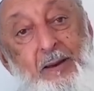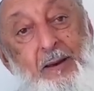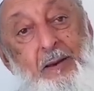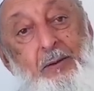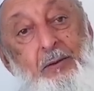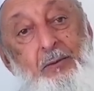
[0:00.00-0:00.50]

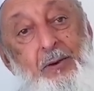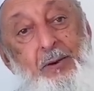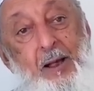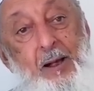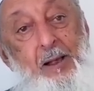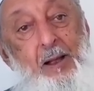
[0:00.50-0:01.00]
into an
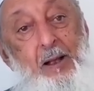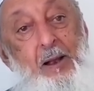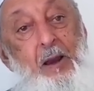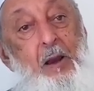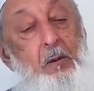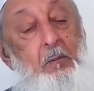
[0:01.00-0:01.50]
ayah
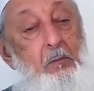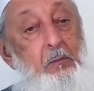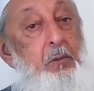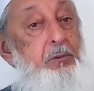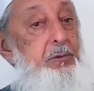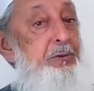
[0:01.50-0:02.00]

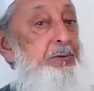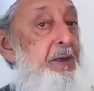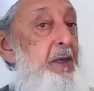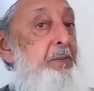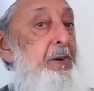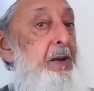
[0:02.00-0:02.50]

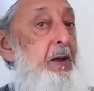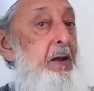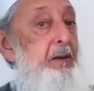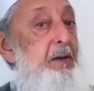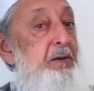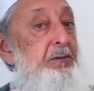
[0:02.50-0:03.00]
mutashabiha.
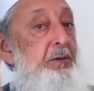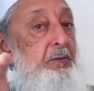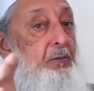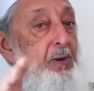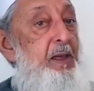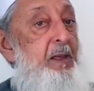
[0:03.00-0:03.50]
This is
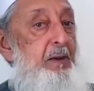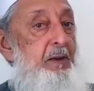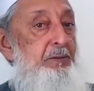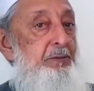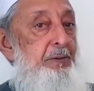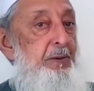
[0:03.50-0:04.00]

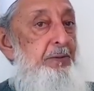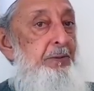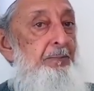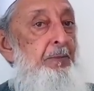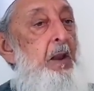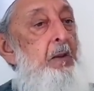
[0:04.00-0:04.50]
recklessness,
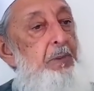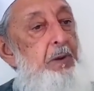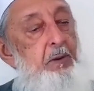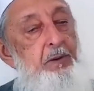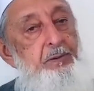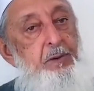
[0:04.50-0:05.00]

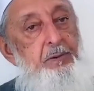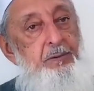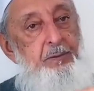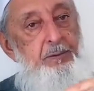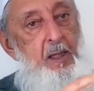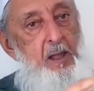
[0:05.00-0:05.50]
because this
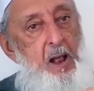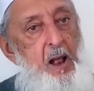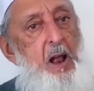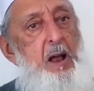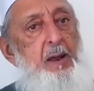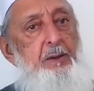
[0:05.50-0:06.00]
is the
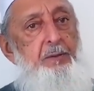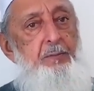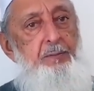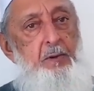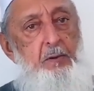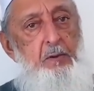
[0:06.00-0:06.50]
heart
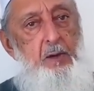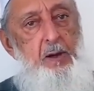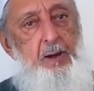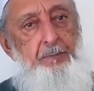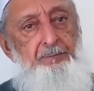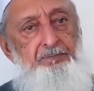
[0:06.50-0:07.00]
of the
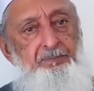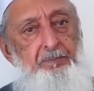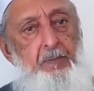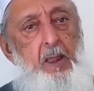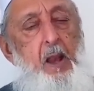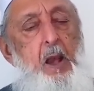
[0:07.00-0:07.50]
Quran.
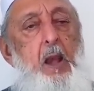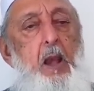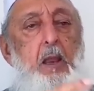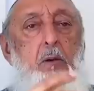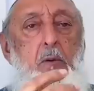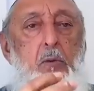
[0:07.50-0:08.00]

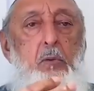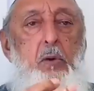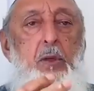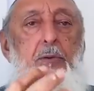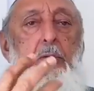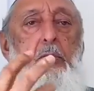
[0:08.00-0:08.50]
And who
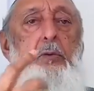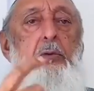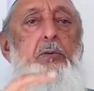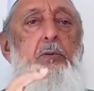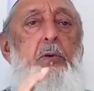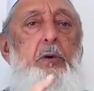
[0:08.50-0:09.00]
are those
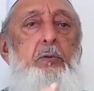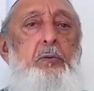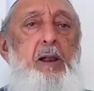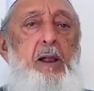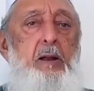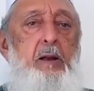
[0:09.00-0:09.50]
who can
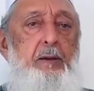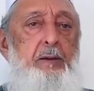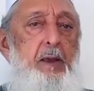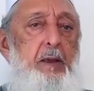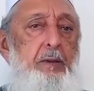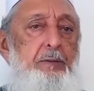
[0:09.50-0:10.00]

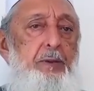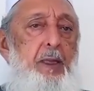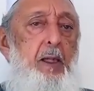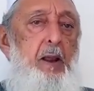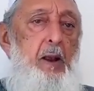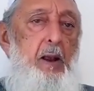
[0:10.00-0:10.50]
recognize
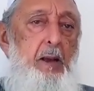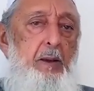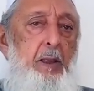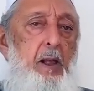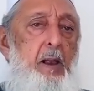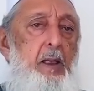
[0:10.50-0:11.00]

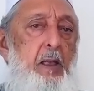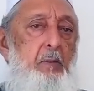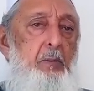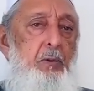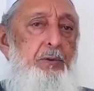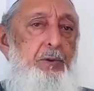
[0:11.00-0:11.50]
an ayah
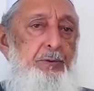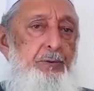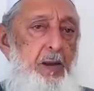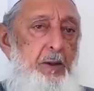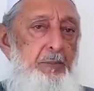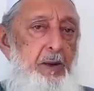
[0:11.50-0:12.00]

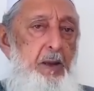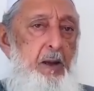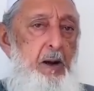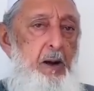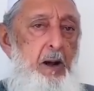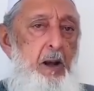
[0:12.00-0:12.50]
mutashabiha?
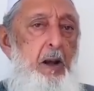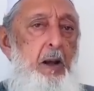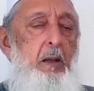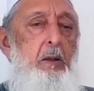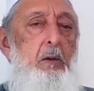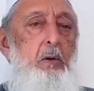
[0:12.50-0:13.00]
The